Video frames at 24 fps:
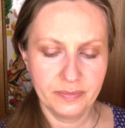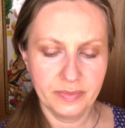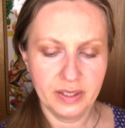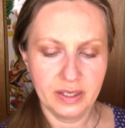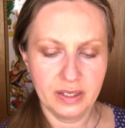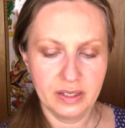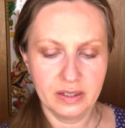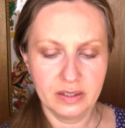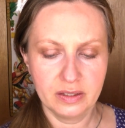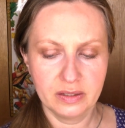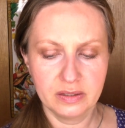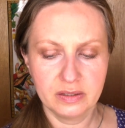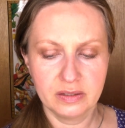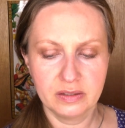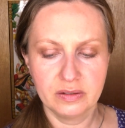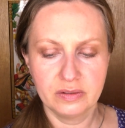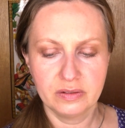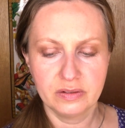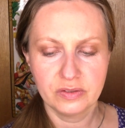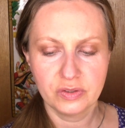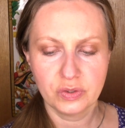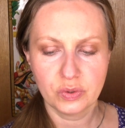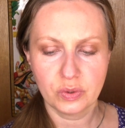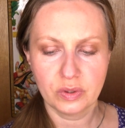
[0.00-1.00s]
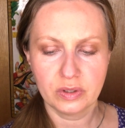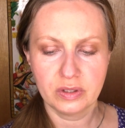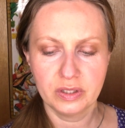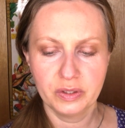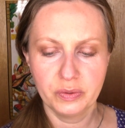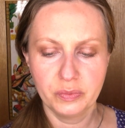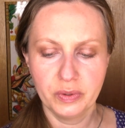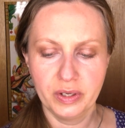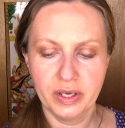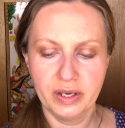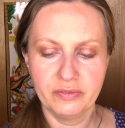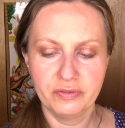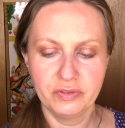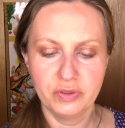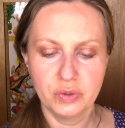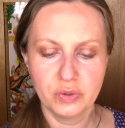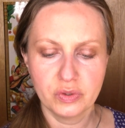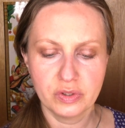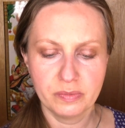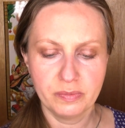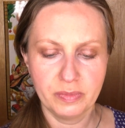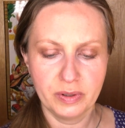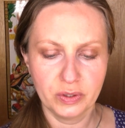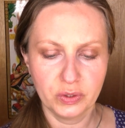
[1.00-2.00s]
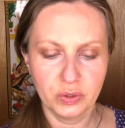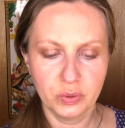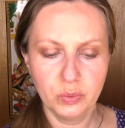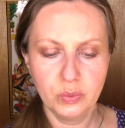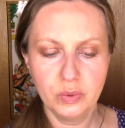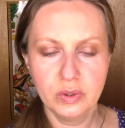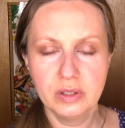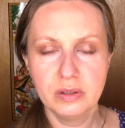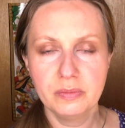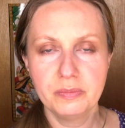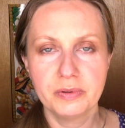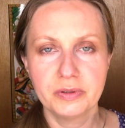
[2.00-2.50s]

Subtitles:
And certainly we have news about oil,